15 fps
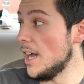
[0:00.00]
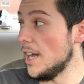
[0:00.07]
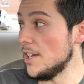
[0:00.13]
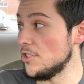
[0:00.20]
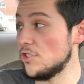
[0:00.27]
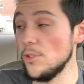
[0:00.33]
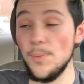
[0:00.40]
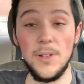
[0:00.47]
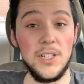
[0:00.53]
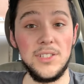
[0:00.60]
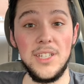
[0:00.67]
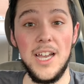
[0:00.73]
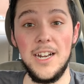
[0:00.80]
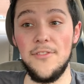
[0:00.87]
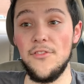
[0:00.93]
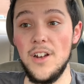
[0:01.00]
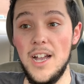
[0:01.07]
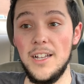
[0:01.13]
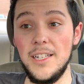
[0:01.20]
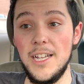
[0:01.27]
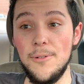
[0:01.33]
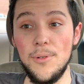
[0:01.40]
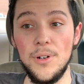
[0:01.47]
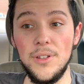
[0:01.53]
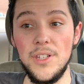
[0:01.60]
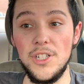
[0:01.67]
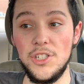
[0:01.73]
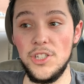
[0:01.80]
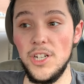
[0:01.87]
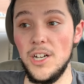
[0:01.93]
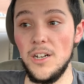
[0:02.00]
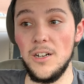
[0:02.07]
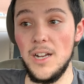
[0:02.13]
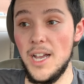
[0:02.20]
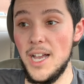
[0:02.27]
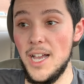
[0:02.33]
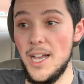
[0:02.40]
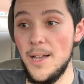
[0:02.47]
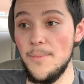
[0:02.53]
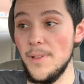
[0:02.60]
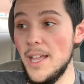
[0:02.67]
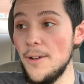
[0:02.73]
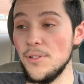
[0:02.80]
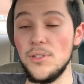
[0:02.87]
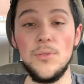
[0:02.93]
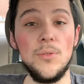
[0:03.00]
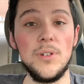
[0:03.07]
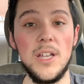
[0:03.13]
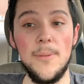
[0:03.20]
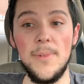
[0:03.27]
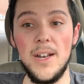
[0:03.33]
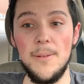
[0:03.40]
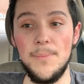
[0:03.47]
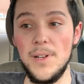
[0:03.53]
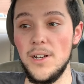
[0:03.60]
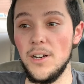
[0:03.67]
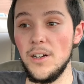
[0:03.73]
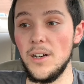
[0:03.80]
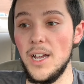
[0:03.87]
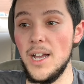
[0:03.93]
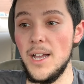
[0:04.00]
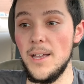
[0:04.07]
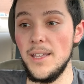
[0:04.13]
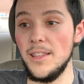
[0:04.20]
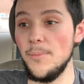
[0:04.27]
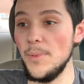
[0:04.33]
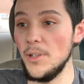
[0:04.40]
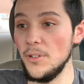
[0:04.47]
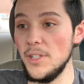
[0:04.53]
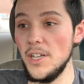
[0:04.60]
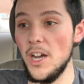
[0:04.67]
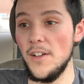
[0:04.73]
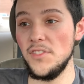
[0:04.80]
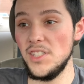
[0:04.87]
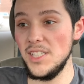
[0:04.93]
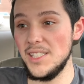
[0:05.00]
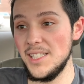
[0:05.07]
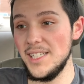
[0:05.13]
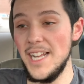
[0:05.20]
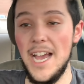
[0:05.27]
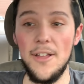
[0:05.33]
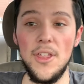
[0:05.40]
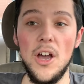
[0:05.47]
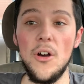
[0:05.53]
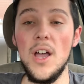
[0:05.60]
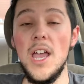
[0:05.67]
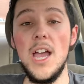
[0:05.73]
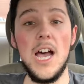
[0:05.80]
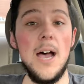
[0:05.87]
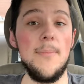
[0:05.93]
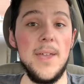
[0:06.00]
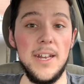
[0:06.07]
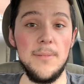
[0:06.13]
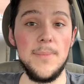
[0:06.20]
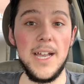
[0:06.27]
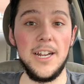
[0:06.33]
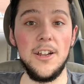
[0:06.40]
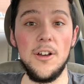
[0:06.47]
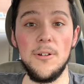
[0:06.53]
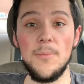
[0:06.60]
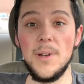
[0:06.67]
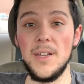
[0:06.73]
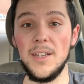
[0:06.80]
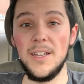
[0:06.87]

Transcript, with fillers: super uh, super excited for Holiday World this year, uh, but that was cool coming up here uh, in the middle of the off season. Now though, I'm heading back home.